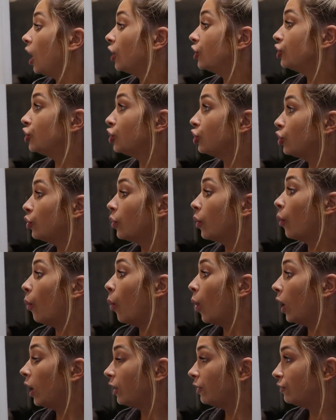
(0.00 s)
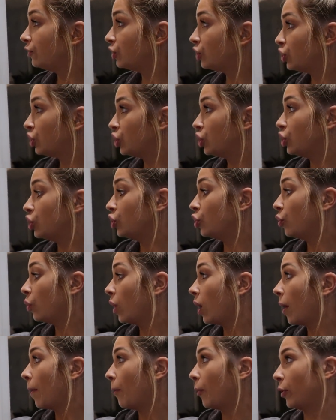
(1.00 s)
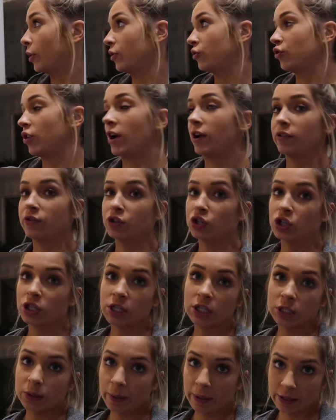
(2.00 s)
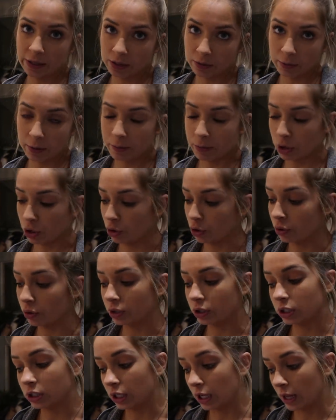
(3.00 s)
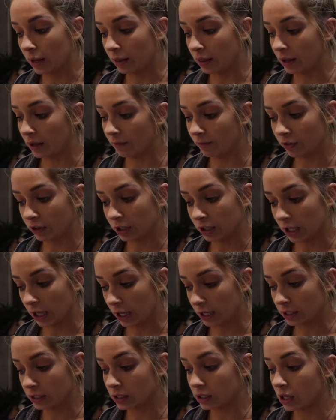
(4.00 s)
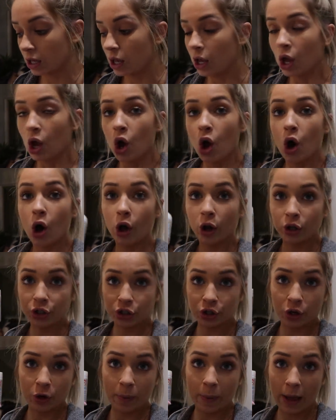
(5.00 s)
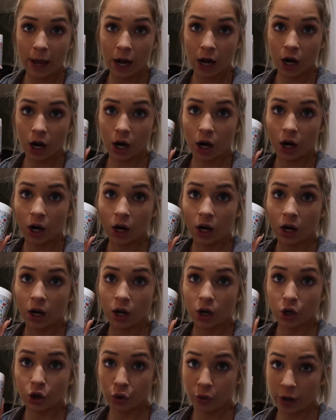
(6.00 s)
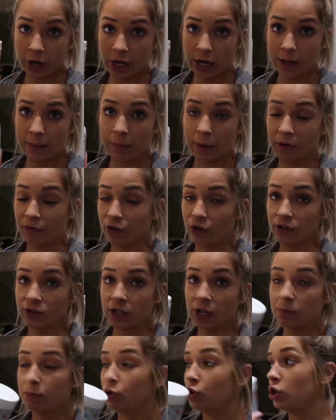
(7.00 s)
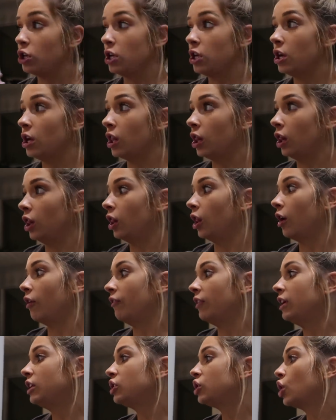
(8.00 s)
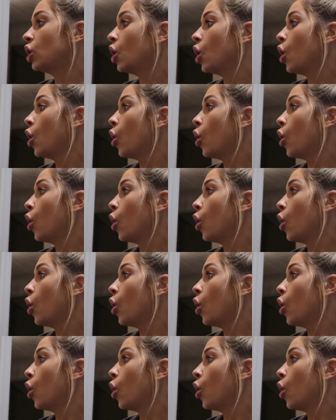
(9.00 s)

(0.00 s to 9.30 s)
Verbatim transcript: I'll do one of two moisturizers, depends on my mood. Tonight I think I'm feeling this. Ultra Repair Cream by First Aid Beauty, love it.